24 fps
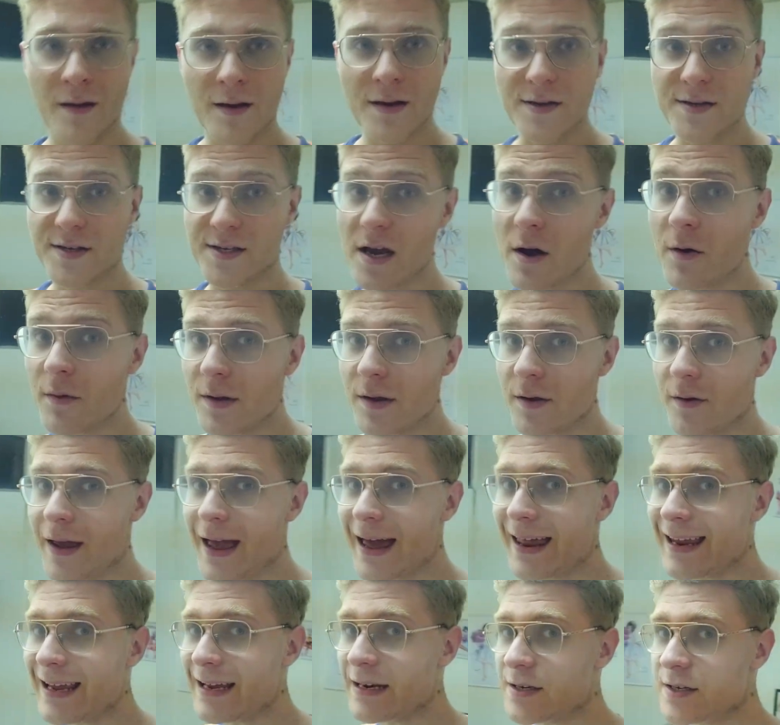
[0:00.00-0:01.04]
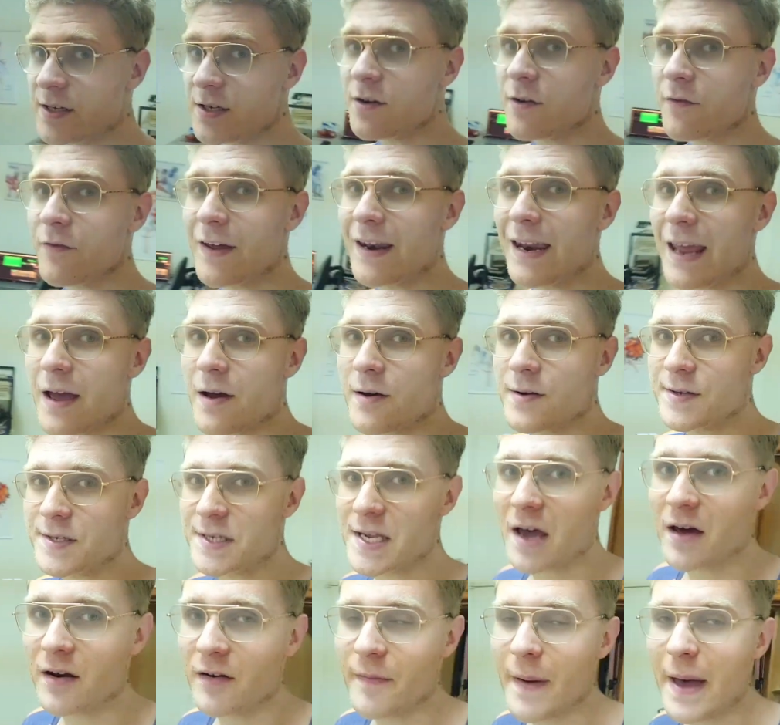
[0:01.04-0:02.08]
So you're getting two videos
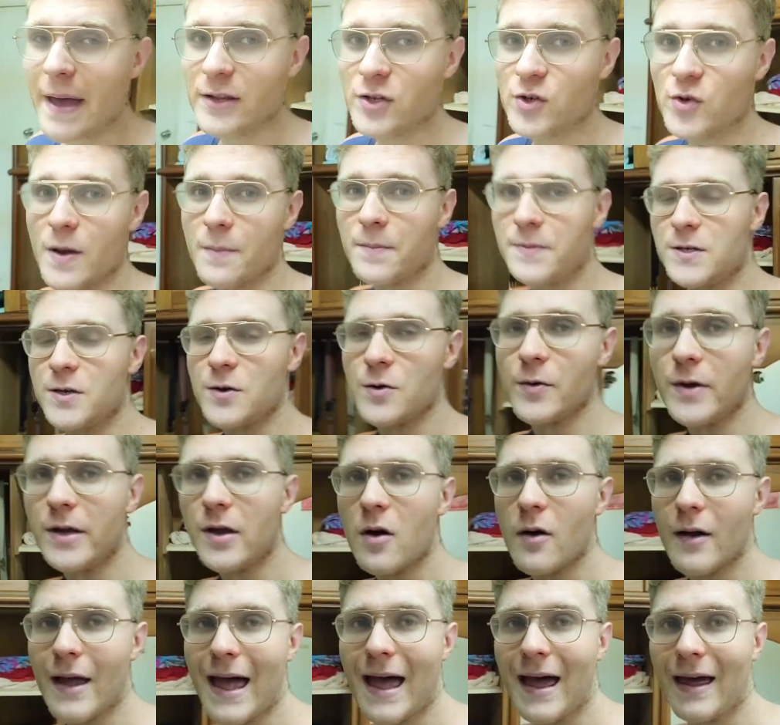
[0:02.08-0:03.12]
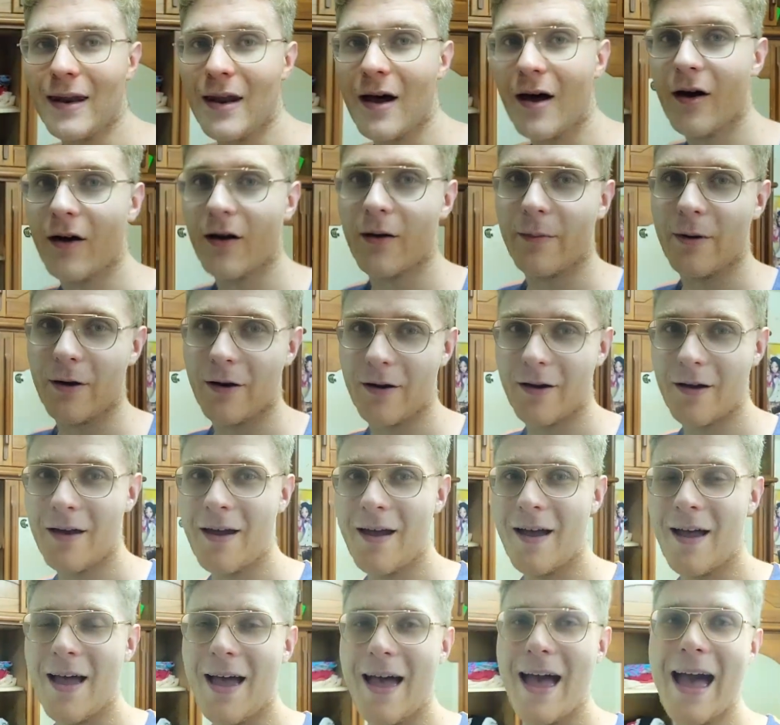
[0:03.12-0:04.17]
out of my trip to Yongan Harbor,
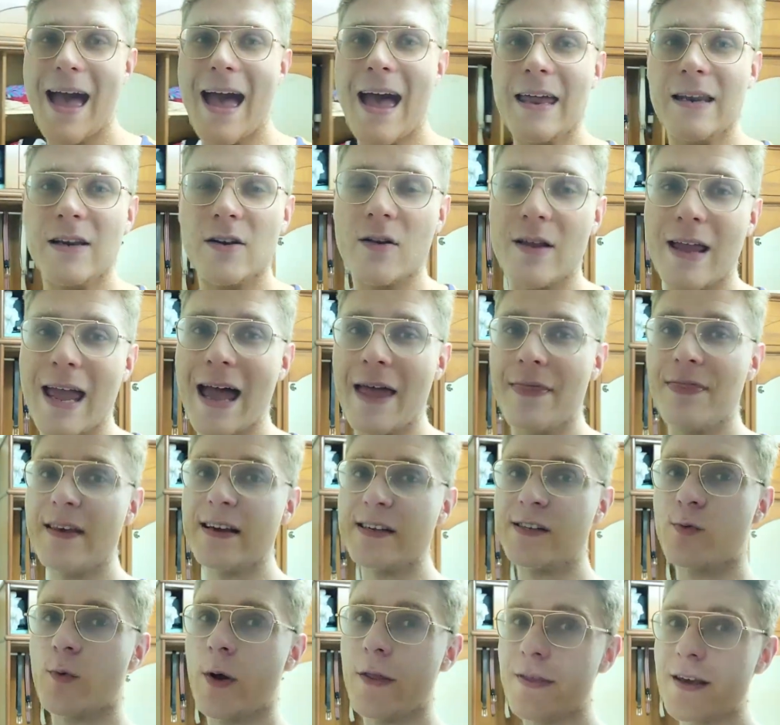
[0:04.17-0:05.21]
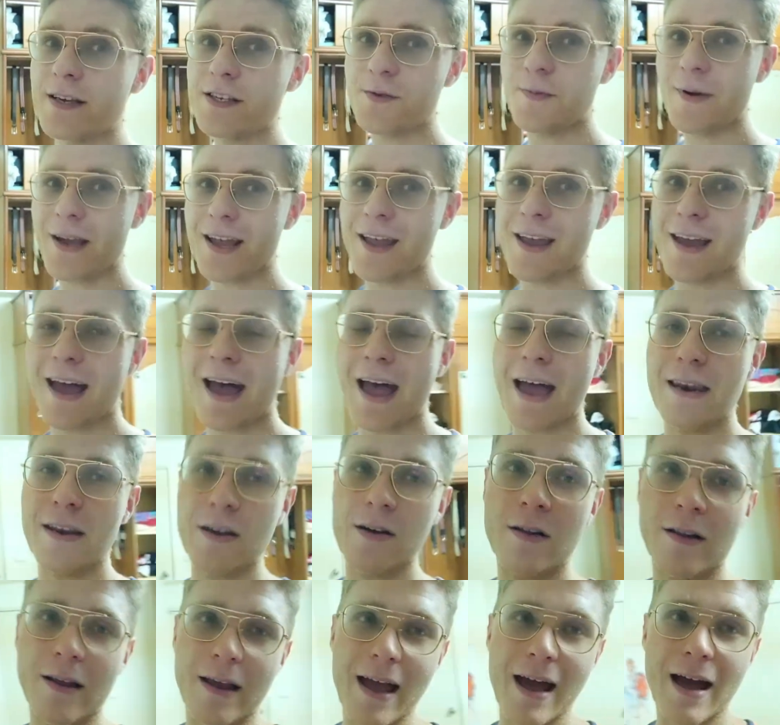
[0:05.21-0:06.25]
and you'll get this one this week, and
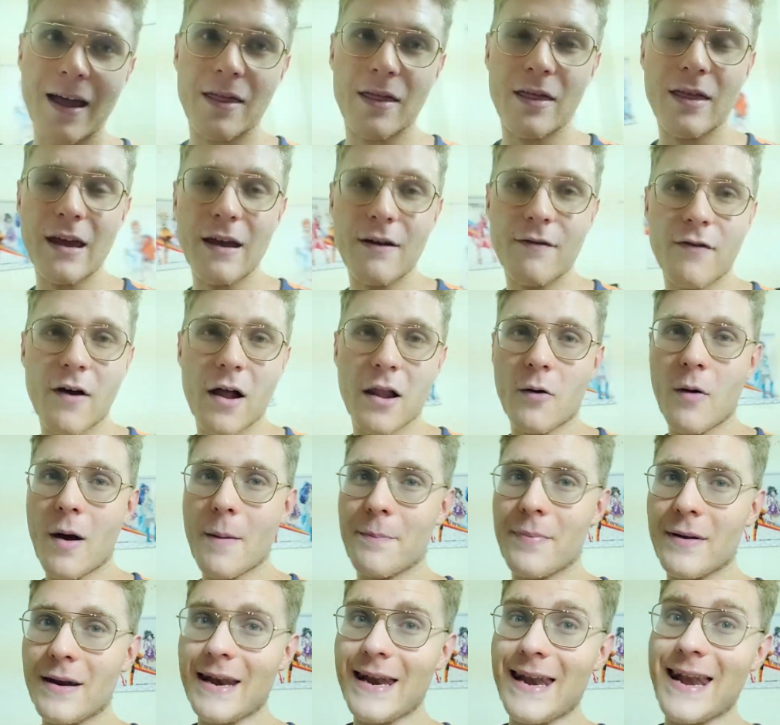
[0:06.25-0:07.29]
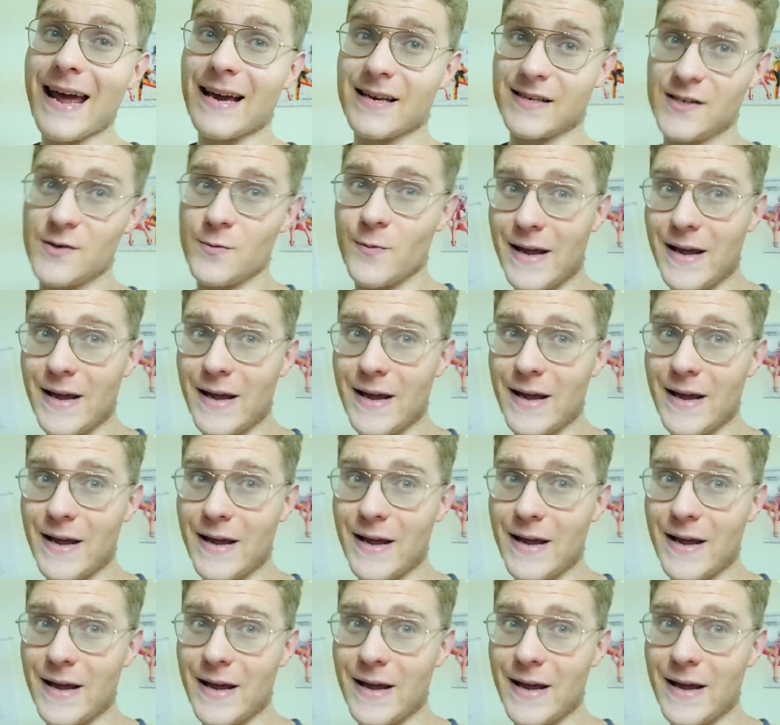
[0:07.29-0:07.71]
you'll get the follow-up next